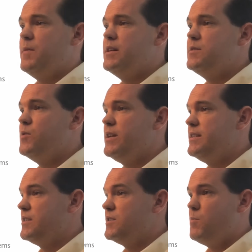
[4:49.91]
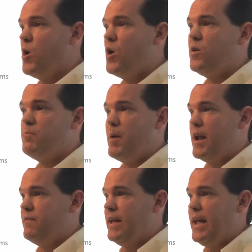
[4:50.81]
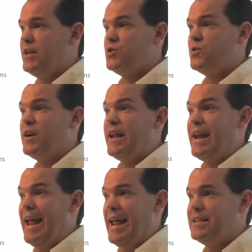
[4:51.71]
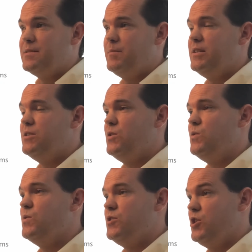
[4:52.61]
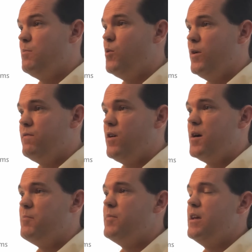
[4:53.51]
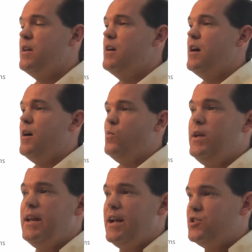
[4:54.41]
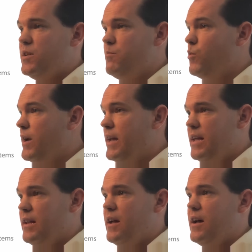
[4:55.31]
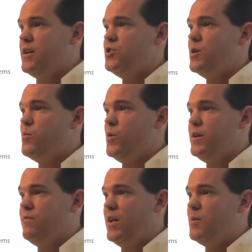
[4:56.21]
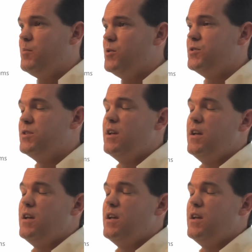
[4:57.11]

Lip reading: customer needs a small modification or an enhancement to a SharePoint farm, we can actually bring in SharePoint developers.